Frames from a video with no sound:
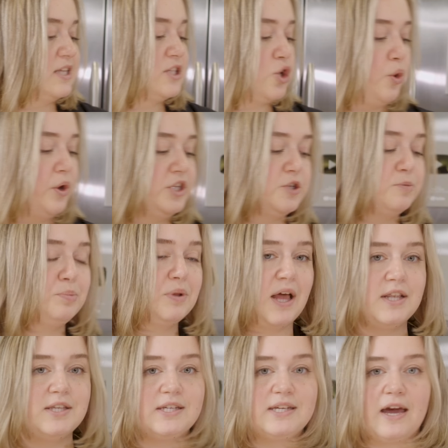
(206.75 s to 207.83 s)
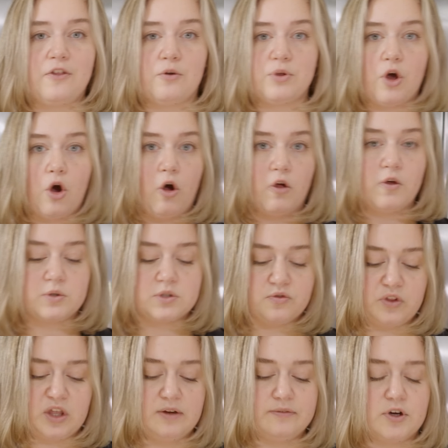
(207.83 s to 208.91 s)
It's going to blend together with all those
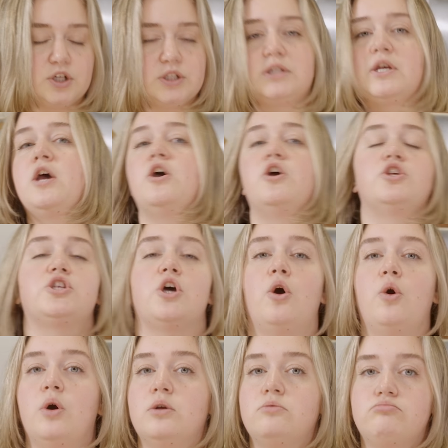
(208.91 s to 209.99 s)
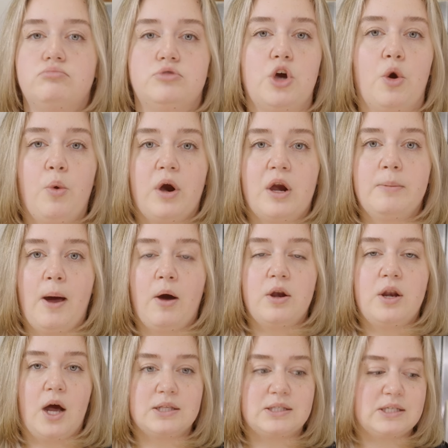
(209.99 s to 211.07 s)
flavors, so don't worry about
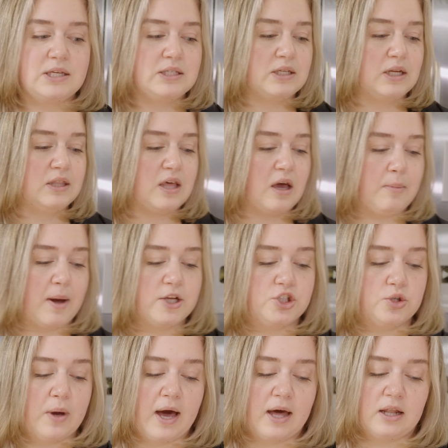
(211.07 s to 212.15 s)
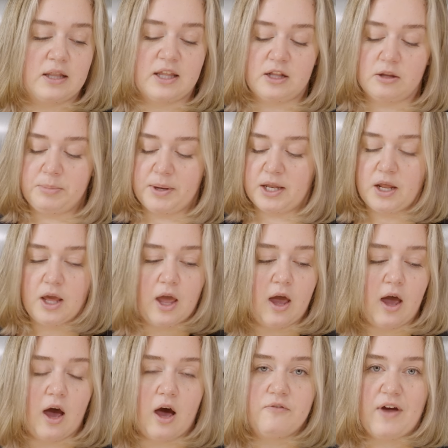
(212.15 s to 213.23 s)
not seasoning them. I do add a little bit
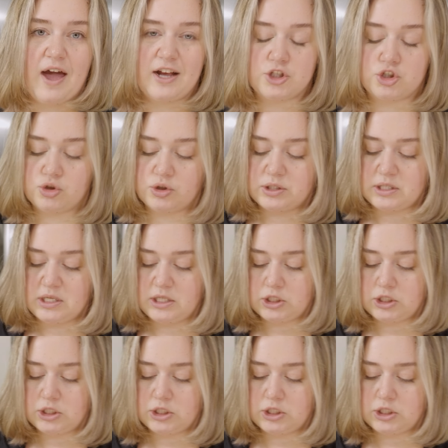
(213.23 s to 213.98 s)
of extra sea